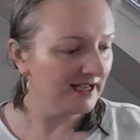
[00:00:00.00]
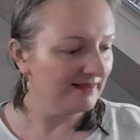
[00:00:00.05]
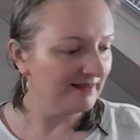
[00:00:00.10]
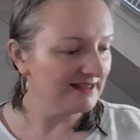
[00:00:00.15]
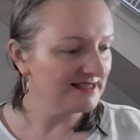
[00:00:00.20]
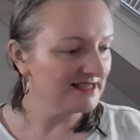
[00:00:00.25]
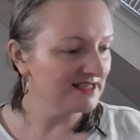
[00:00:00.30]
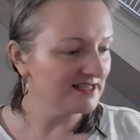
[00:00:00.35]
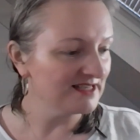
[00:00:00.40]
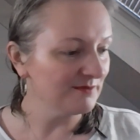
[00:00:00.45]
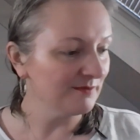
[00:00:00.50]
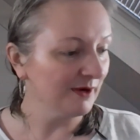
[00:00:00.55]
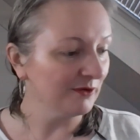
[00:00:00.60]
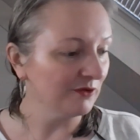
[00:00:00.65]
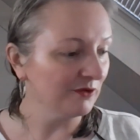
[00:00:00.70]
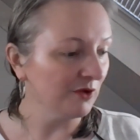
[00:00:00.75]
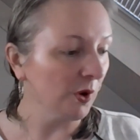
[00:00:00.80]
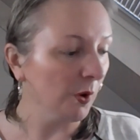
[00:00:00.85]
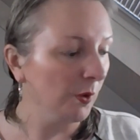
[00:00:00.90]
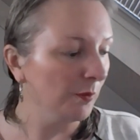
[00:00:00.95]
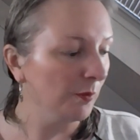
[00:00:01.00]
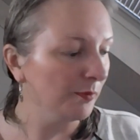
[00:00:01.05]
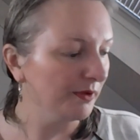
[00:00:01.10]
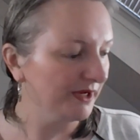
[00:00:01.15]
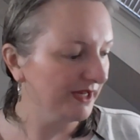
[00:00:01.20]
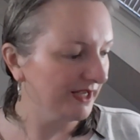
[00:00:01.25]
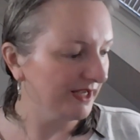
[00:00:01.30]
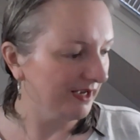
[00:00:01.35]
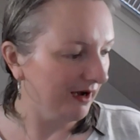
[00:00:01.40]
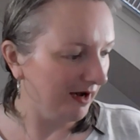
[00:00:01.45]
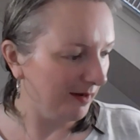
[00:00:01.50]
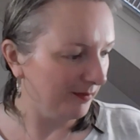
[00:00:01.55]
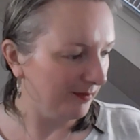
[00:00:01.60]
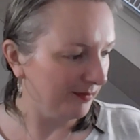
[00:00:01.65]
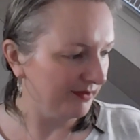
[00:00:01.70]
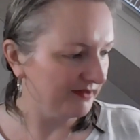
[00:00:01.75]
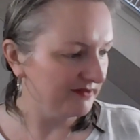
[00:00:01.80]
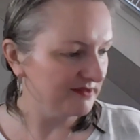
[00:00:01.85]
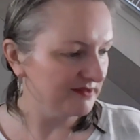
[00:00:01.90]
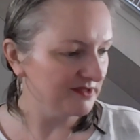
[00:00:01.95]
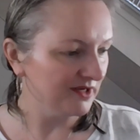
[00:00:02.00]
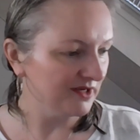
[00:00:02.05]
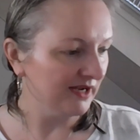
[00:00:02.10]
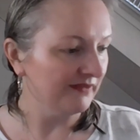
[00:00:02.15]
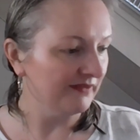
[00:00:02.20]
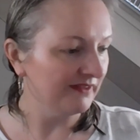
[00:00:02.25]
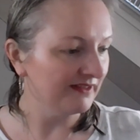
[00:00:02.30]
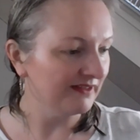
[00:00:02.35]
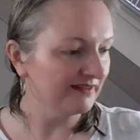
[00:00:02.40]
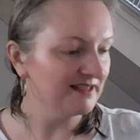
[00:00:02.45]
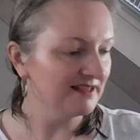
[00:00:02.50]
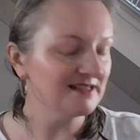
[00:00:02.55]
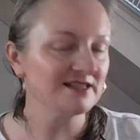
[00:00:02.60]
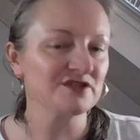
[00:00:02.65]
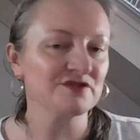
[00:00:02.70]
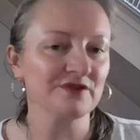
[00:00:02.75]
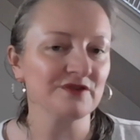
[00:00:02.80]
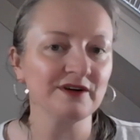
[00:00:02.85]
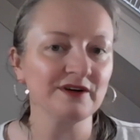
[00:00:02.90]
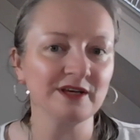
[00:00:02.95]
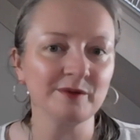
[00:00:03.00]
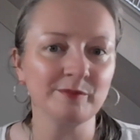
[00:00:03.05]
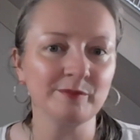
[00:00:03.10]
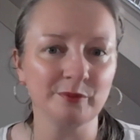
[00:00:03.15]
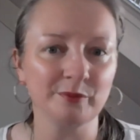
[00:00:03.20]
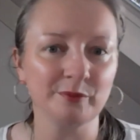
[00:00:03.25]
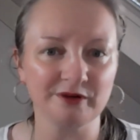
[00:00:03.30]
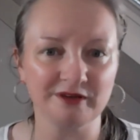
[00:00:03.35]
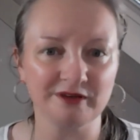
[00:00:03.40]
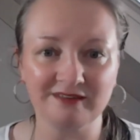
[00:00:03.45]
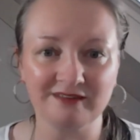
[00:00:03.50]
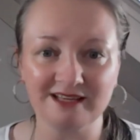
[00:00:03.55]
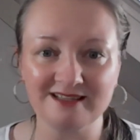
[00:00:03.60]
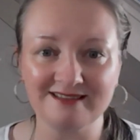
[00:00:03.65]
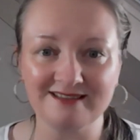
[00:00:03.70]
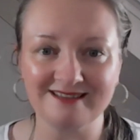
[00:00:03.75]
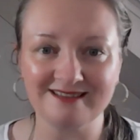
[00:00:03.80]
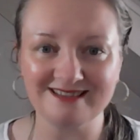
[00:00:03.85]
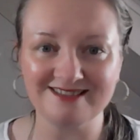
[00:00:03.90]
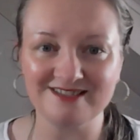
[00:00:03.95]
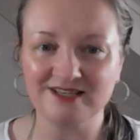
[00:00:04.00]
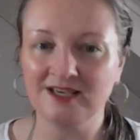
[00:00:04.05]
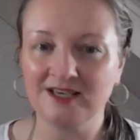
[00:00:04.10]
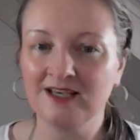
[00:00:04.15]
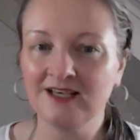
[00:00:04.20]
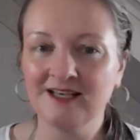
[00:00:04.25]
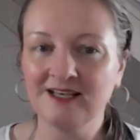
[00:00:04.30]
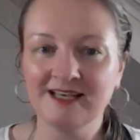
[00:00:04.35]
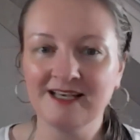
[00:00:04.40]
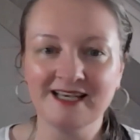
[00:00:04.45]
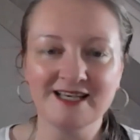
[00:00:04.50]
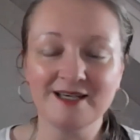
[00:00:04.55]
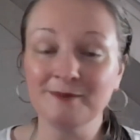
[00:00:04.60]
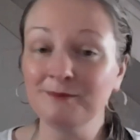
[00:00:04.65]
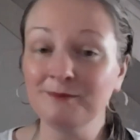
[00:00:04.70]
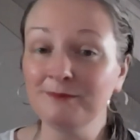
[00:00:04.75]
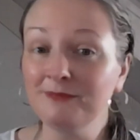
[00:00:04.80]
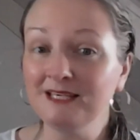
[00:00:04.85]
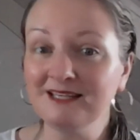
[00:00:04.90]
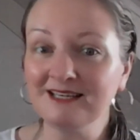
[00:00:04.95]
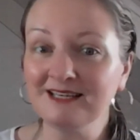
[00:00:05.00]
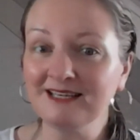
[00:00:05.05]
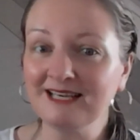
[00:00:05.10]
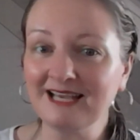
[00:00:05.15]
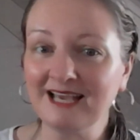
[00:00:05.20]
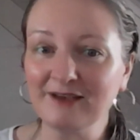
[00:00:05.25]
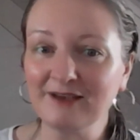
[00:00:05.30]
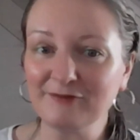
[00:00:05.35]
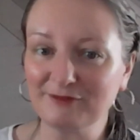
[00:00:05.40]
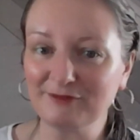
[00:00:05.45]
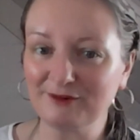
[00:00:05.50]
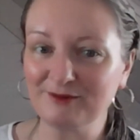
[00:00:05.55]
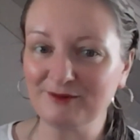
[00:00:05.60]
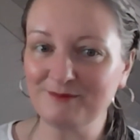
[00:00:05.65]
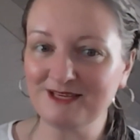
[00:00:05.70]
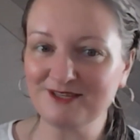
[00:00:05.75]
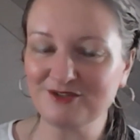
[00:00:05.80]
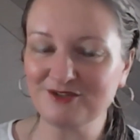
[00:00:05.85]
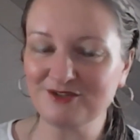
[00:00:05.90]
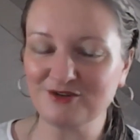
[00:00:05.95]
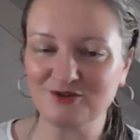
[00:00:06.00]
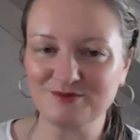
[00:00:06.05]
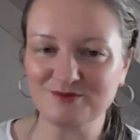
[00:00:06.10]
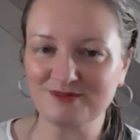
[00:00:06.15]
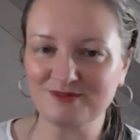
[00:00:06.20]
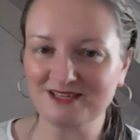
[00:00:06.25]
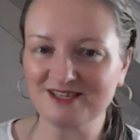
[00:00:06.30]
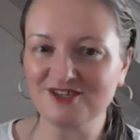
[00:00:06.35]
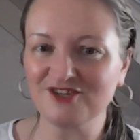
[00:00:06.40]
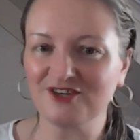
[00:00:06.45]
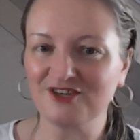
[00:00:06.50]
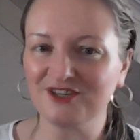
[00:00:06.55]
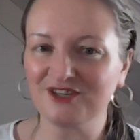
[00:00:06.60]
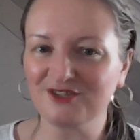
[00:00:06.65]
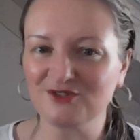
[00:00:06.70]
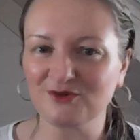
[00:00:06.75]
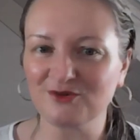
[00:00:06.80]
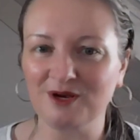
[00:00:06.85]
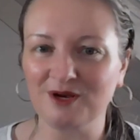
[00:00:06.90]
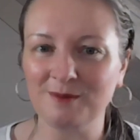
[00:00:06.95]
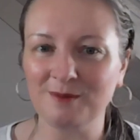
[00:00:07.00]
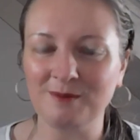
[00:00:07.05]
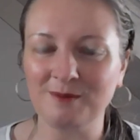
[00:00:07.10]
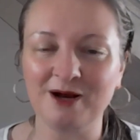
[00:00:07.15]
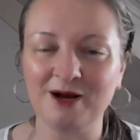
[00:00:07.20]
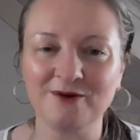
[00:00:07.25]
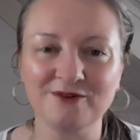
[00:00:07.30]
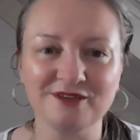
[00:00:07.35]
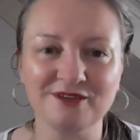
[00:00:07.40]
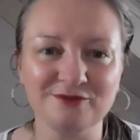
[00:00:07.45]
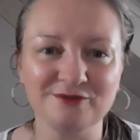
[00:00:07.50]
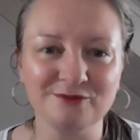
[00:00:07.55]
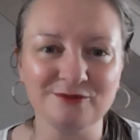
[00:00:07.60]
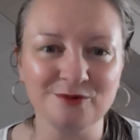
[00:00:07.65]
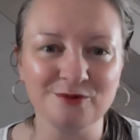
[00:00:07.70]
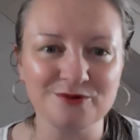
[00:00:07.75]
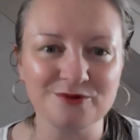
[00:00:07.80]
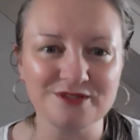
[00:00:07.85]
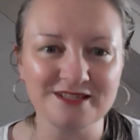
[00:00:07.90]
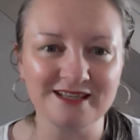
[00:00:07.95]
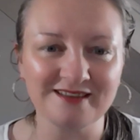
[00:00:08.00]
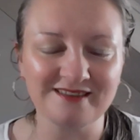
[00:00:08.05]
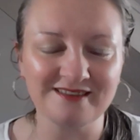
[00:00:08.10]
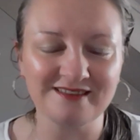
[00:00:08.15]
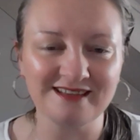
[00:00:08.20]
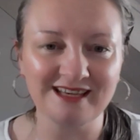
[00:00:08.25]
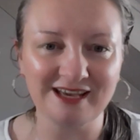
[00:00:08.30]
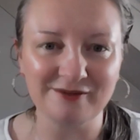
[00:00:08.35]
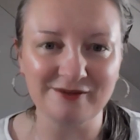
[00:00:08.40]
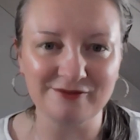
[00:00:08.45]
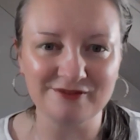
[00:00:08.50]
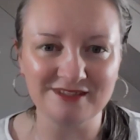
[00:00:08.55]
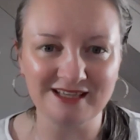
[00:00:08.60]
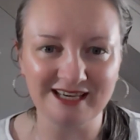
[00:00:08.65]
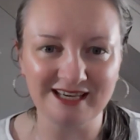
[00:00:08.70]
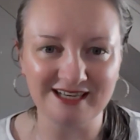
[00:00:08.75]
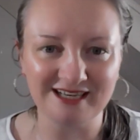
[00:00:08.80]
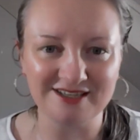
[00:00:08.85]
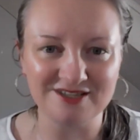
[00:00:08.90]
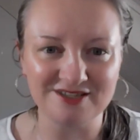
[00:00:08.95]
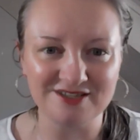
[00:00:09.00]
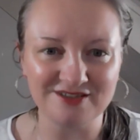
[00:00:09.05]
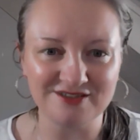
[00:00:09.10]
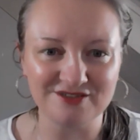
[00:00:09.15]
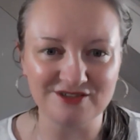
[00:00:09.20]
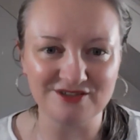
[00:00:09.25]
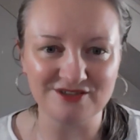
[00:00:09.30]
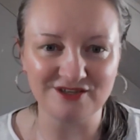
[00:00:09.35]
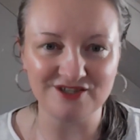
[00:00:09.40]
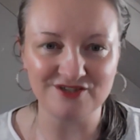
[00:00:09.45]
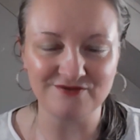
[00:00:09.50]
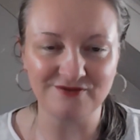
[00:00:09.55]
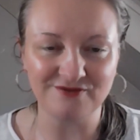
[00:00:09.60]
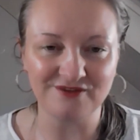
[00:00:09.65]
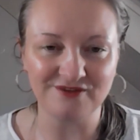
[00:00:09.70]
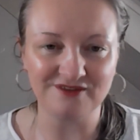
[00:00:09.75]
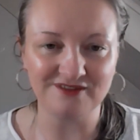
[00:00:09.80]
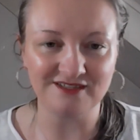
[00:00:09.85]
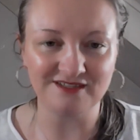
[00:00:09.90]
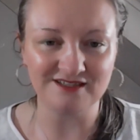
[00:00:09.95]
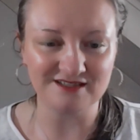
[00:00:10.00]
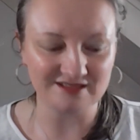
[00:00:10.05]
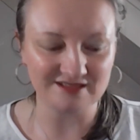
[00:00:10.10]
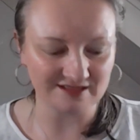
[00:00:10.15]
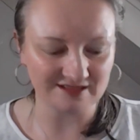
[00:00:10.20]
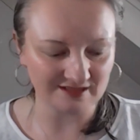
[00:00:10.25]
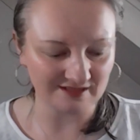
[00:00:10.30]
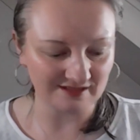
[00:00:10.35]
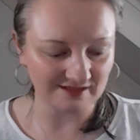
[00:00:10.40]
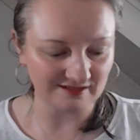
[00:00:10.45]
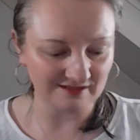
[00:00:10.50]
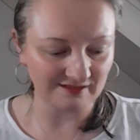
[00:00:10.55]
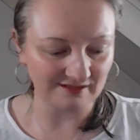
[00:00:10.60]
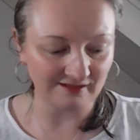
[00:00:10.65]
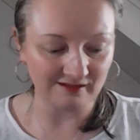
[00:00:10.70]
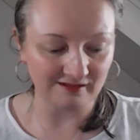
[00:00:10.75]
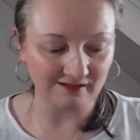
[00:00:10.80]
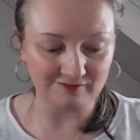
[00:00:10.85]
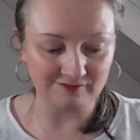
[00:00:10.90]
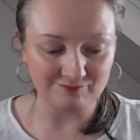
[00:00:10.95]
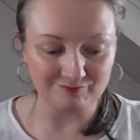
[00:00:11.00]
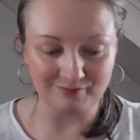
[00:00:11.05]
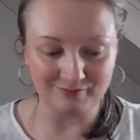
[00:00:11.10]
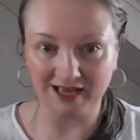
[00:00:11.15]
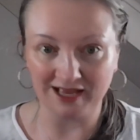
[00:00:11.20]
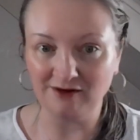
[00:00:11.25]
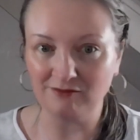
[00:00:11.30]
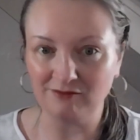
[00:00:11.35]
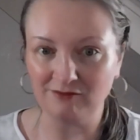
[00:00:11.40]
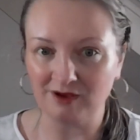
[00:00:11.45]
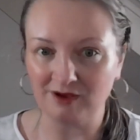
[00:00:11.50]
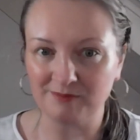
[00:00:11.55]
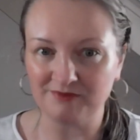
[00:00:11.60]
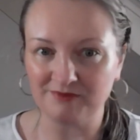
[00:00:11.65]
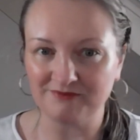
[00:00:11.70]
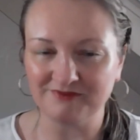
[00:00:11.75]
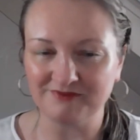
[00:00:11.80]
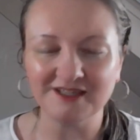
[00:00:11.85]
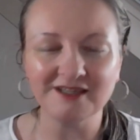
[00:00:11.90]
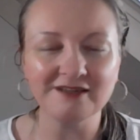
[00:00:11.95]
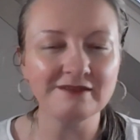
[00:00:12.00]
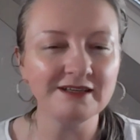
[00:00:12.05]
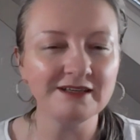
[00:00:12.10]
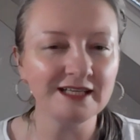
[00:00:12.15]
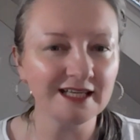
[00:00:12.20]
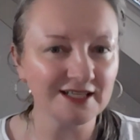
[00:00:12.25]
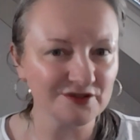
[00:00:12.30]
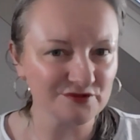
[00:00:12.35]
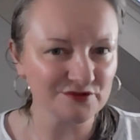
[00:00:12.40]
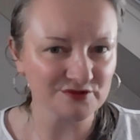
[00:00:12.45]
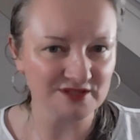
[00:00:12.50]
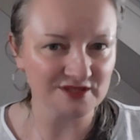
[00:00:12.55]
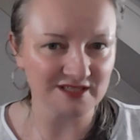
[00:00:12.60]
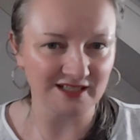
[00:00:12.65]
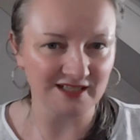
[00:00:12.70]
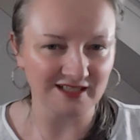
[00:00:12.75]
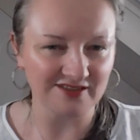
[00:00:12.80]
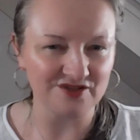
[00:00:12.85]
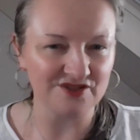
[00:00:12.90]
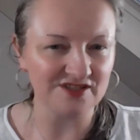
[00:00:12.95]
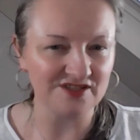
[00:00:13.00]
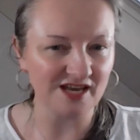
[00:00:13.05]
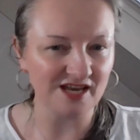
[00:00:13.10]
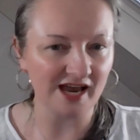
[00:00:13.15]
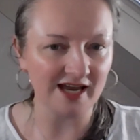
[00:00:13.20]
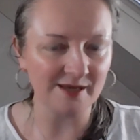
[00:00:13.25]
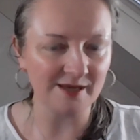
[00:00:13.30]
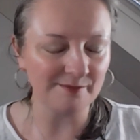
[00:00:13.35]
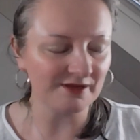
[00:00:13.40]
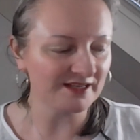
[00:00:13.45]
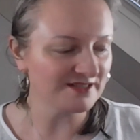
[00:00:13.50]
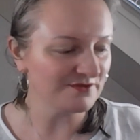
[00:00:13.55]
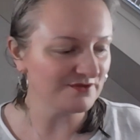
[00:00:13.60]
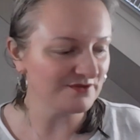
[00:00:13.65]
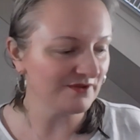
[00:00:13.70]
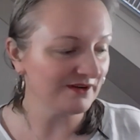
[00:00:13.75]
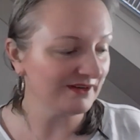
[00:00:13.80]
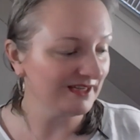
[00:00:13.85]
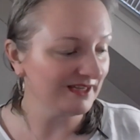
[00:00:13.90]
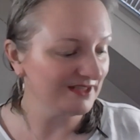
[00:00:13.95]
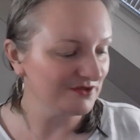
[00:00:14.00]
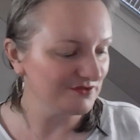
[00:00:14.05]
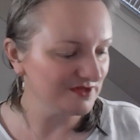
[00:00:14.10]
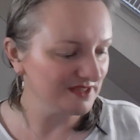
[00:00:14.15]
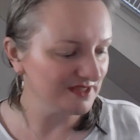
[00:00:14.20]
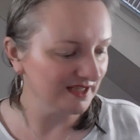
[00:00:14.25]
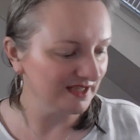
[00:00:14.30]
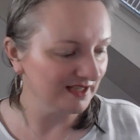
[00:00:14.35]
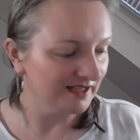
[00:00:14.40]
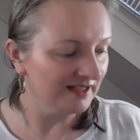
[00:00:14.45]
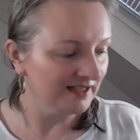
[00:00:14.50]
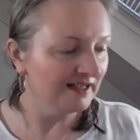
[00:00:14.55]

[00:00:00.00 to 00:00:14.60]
This is about opening up. So I think this is very important that this immediately after the midterms is starting to come out. And of course that the FTX slush fund is gone bankrupt. Very interesting. The timing is very interesting.